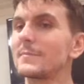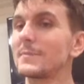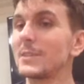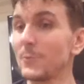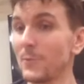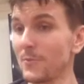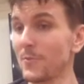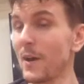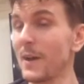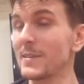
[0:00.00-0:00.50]

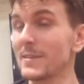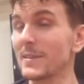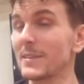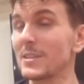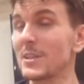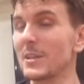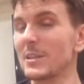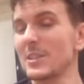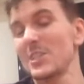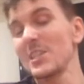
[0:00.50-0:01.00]
You were right.
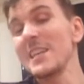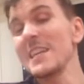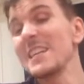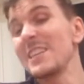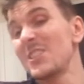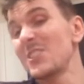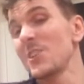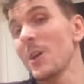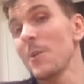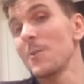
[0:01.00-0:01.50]
So
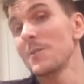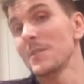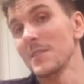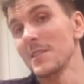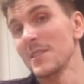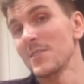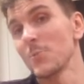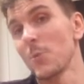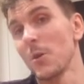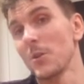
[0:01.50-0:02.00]
she'd
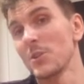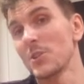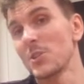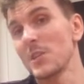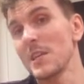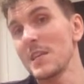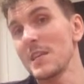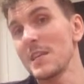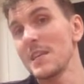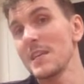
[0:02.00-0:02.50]
chosen is what?
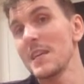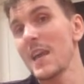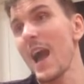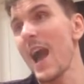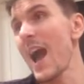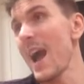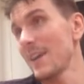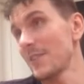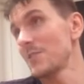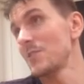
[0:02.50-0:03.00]
She
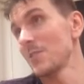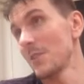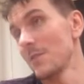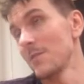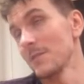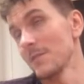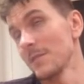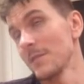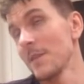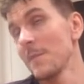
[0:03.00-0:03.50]
had
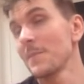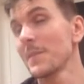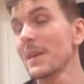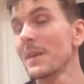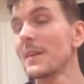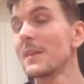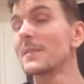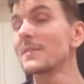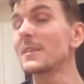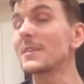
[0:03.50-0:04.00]
chosen, yeah?
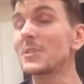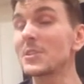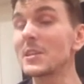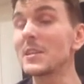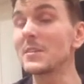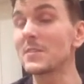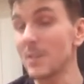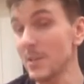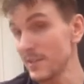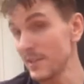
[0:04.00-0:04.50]
So
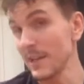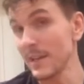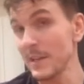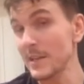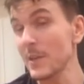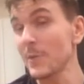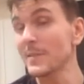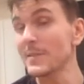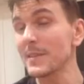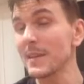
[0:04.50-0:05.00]
she, you said
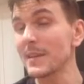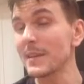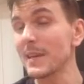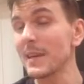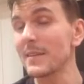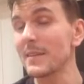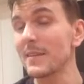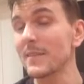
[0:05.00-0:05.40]
it, go and say it again.